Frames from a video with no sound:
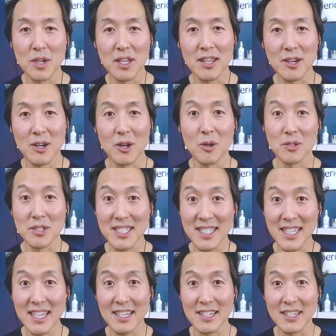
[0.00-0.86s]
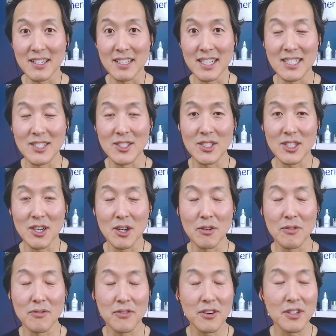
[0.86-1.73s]
is with cold steel. And
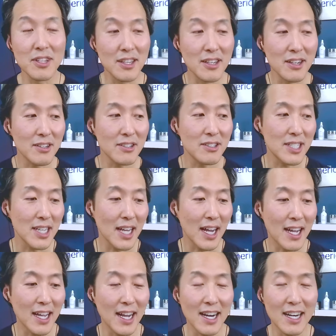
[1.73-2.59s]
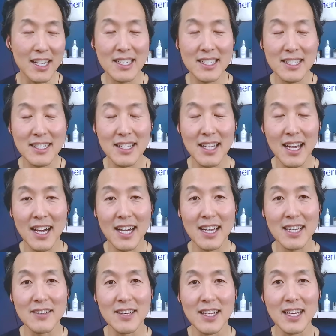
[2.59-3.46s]
so for years, I honestly,
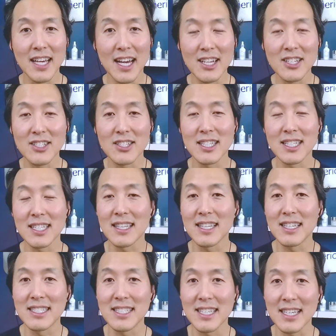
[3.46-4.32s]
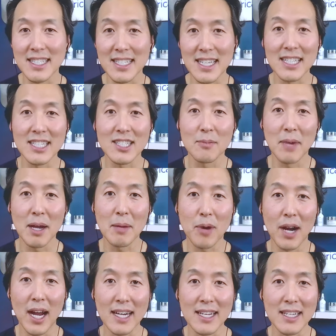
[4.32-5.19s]
I gauged the success of my
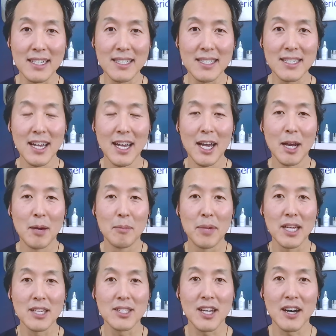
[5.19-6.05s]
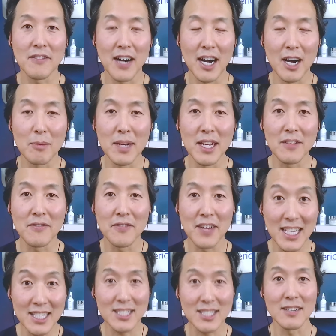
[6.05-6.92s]
practice based off how many
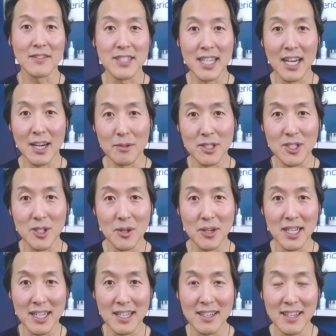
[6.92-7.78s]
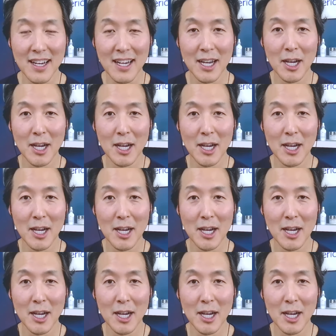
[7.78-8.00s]
facelifts I was doing.